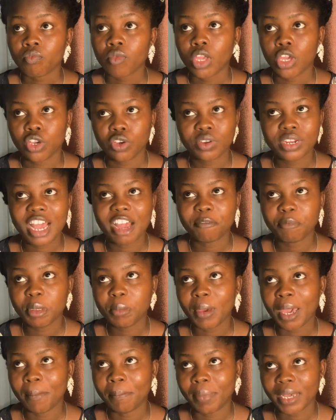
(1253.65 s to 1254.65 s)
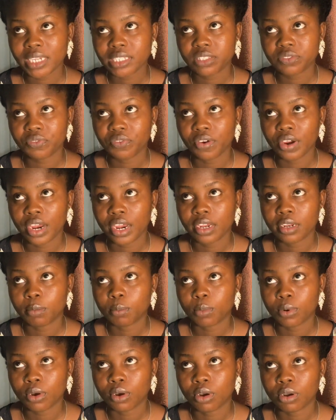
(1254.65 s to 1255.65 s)
It could have been my best friend,
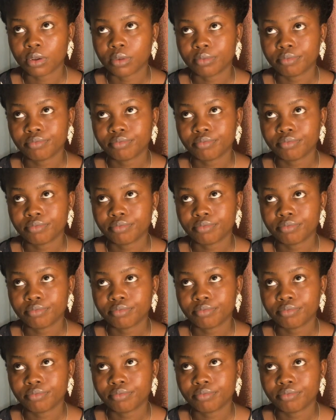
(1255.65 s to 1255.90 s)
but